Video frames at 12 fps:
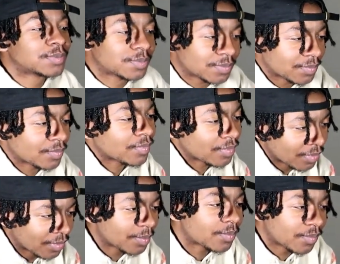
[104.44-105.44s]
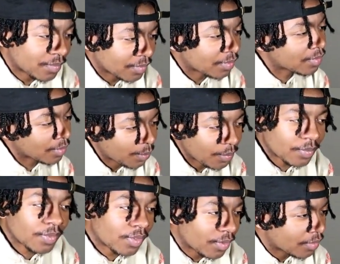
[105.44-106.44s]
Trap my clan fees,
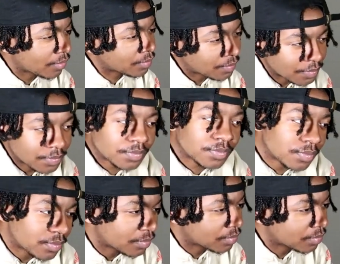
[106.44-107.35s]
tryna get this street Rapper